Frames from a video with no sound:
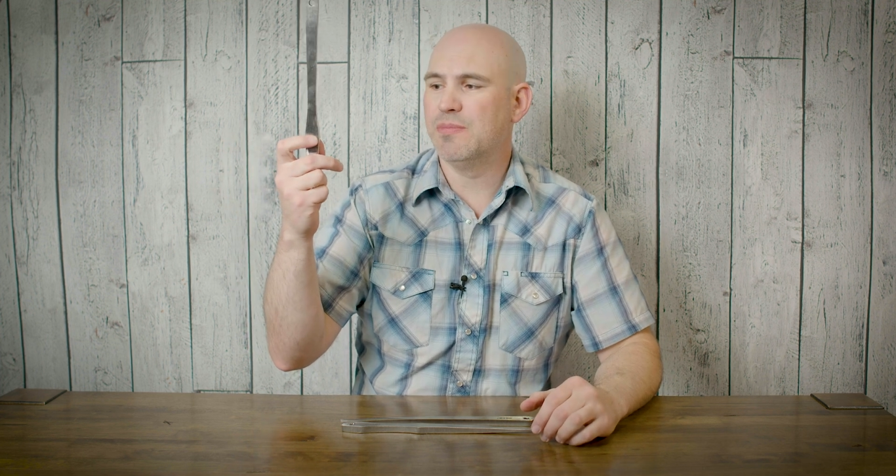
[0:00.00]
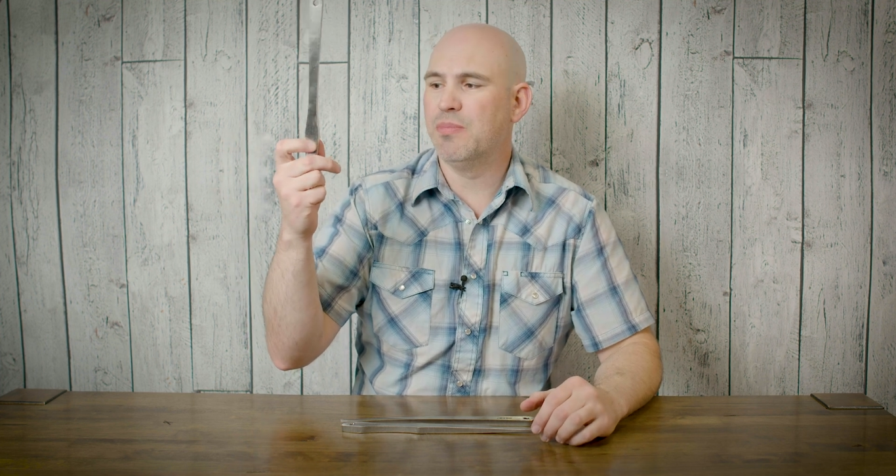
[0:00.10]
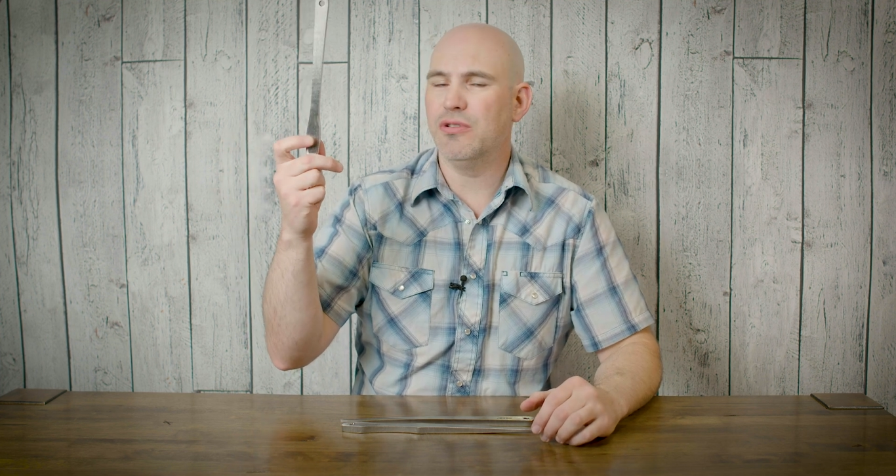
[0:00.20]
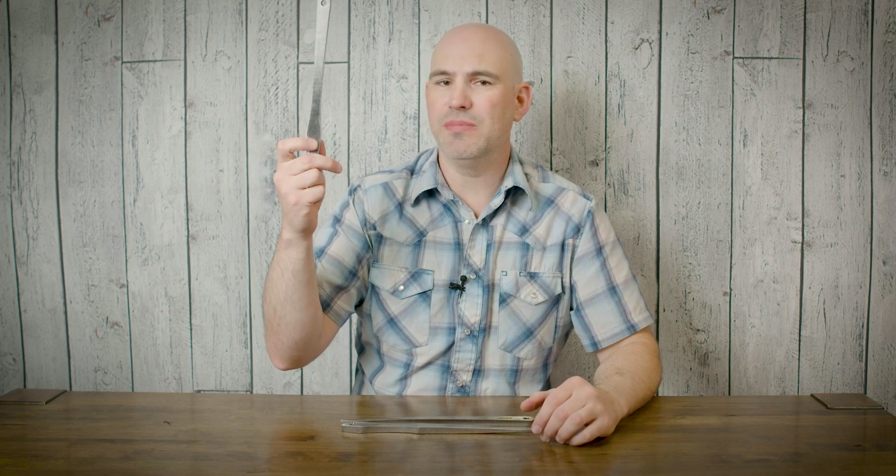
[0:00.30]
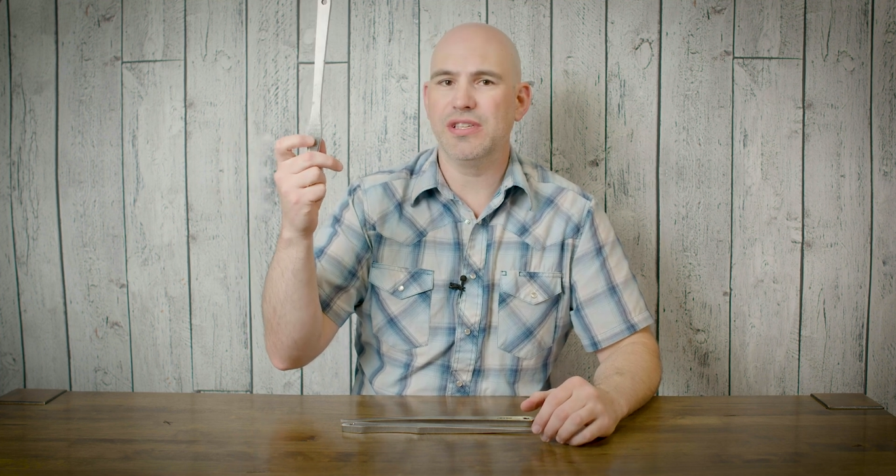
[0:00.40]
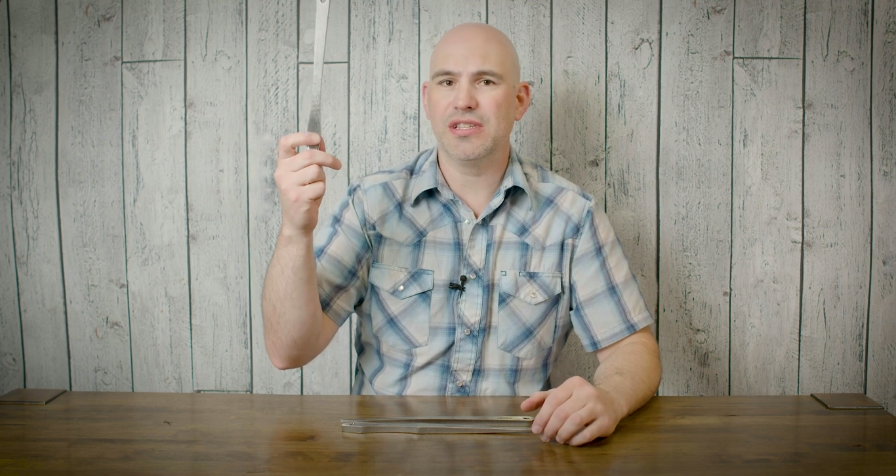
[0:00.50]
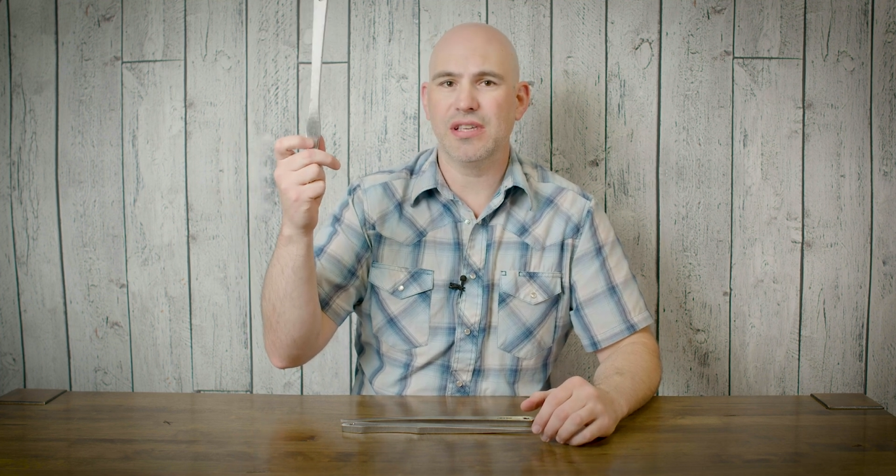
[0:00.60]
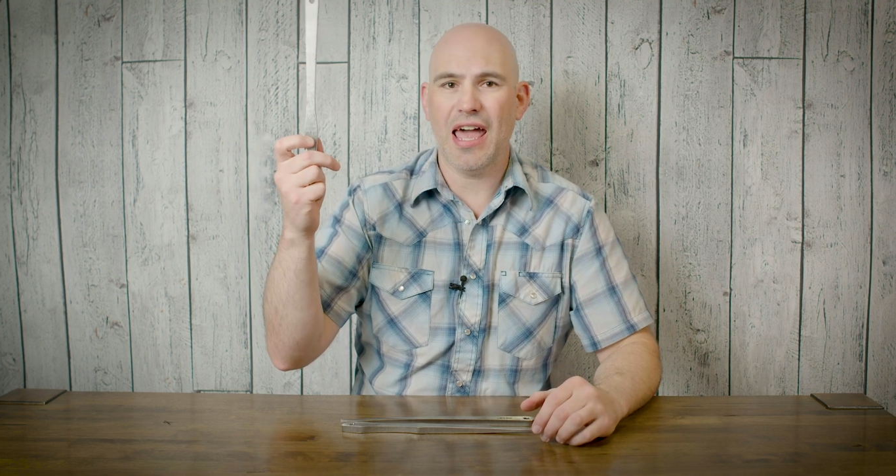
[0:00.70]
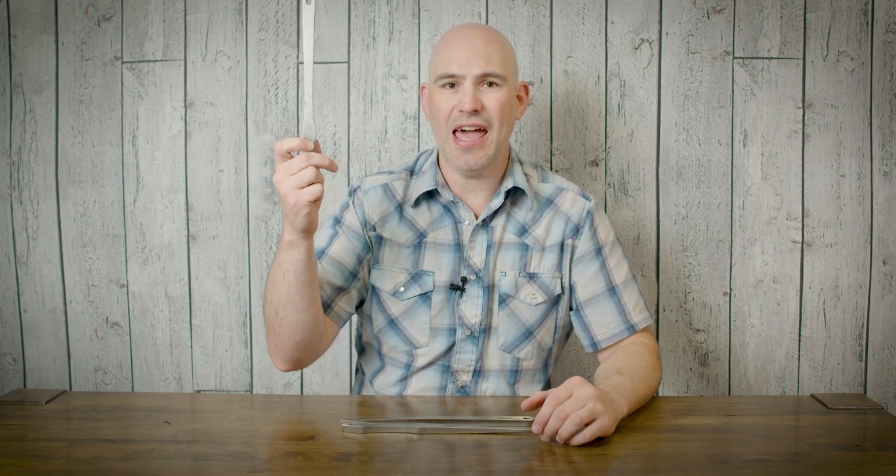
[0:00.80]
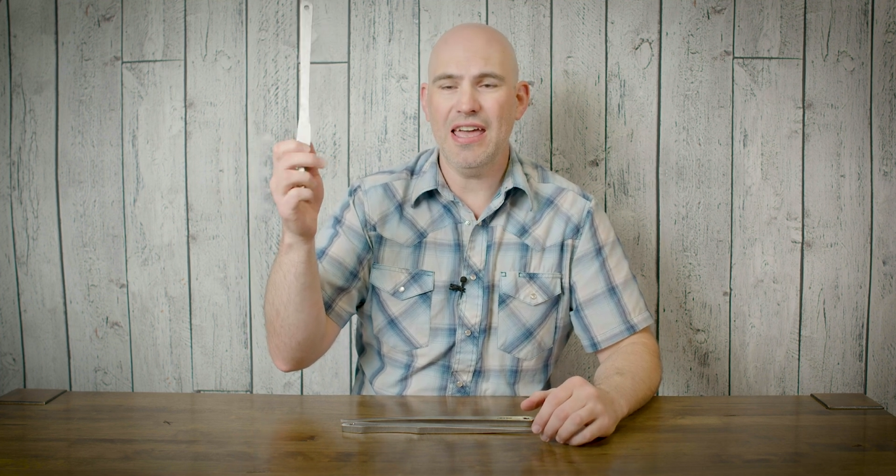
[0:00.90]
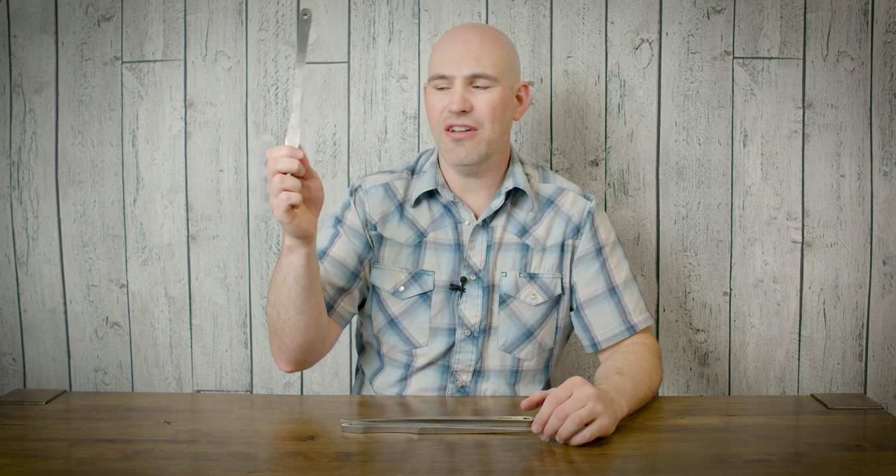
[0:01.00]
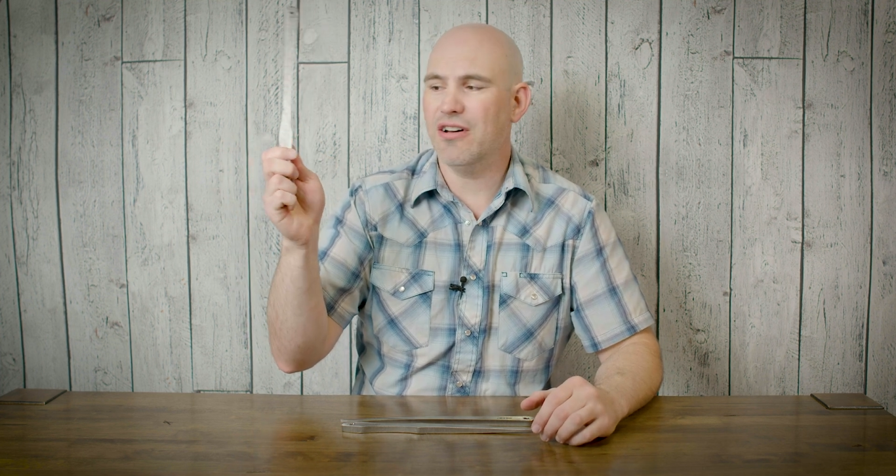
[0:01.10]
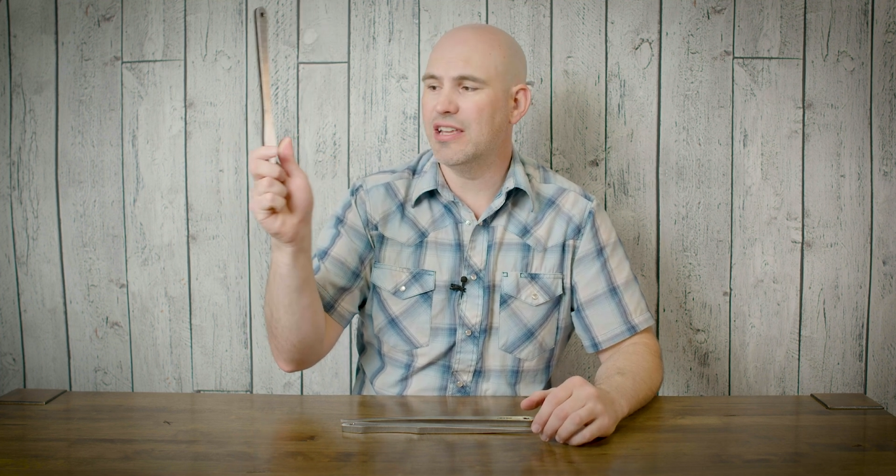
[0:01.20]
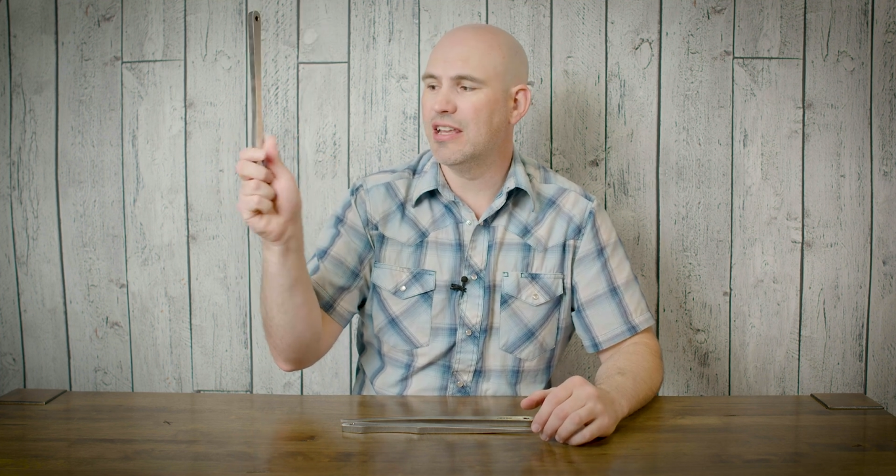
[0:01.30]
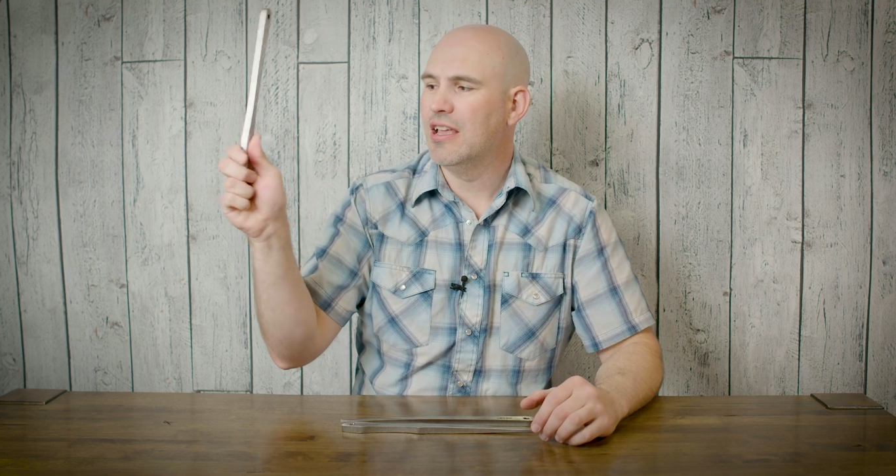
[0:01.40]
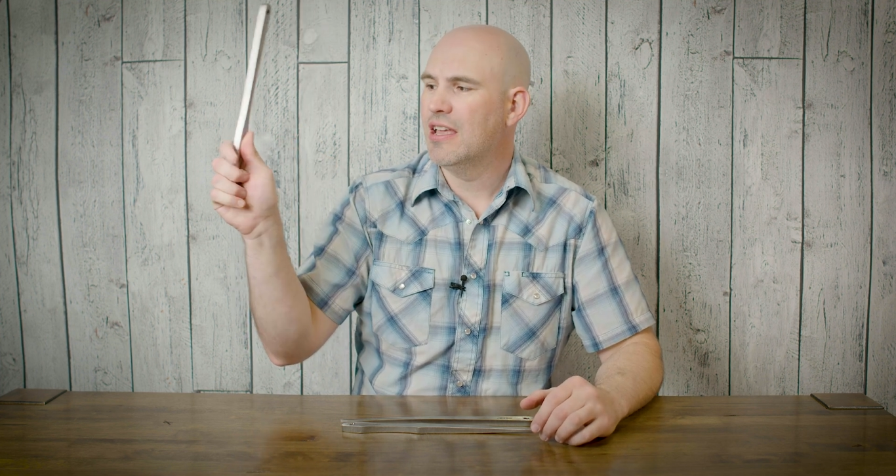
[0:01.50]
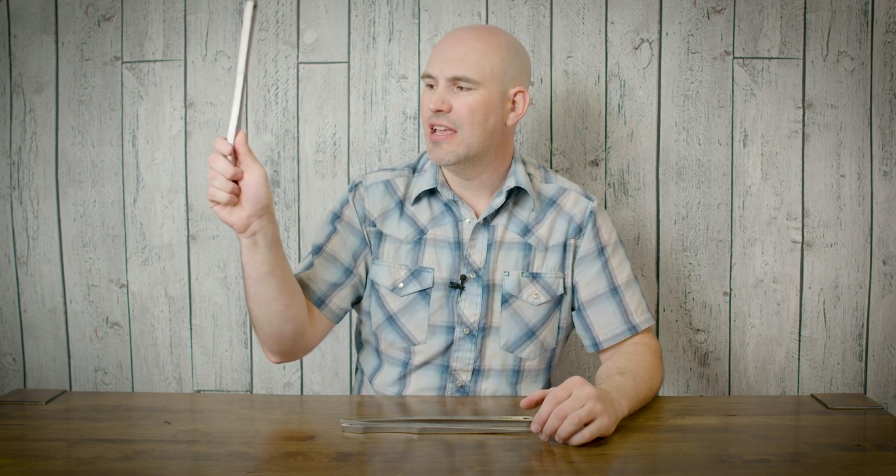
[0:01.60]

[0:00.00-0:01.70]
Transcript: bulbous head on it,